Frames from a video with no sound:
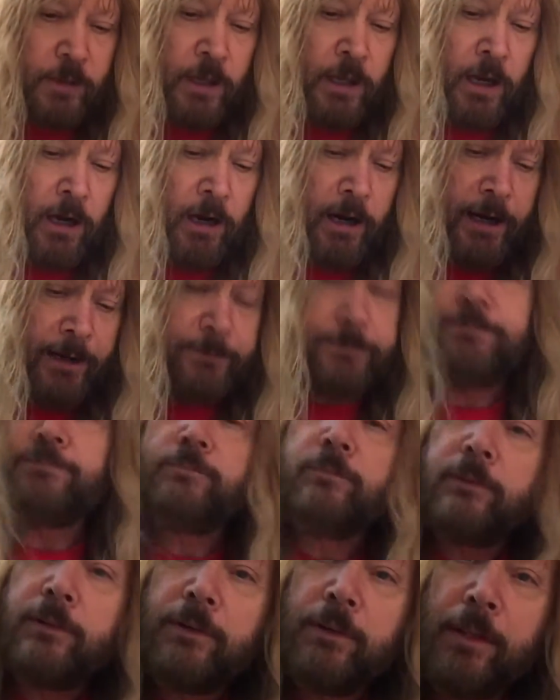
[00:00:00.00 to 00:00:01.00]
All right,
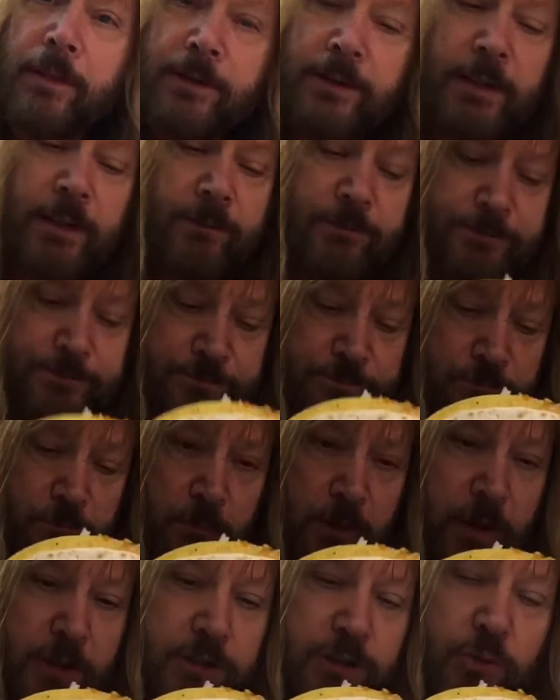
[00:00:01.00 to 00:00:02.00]

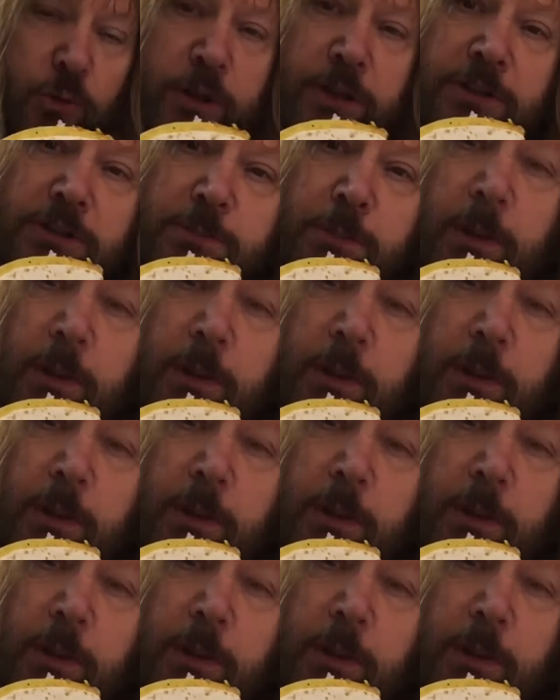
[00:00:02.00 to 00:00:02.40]
sweet and